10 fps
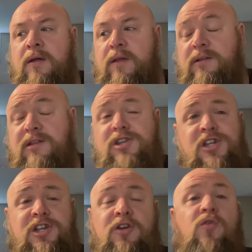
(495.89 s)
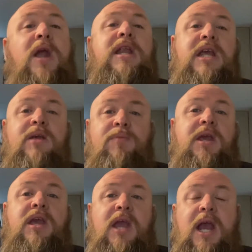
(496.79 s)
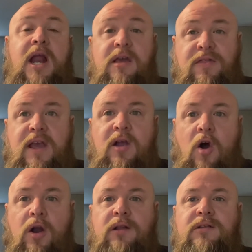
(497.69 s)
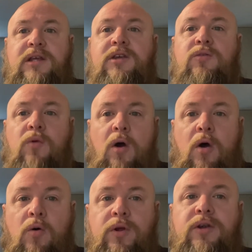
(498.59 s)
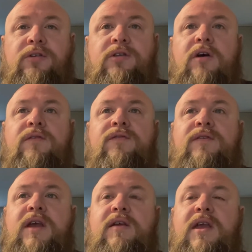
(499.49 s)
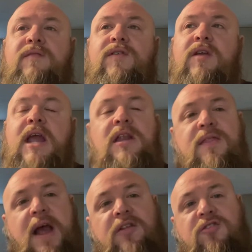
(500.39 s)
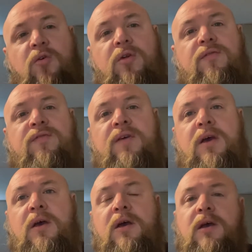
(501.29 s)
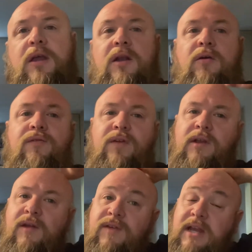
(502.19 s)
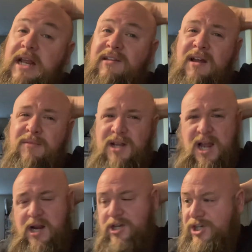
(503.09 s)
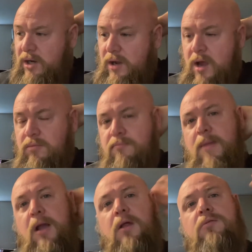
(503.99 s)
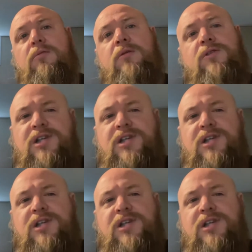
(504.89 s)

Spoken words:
This is just a great EP, and I think honestly you owe yourself, if you're into that sort of, you know, if you need something to kind of chill out and mellow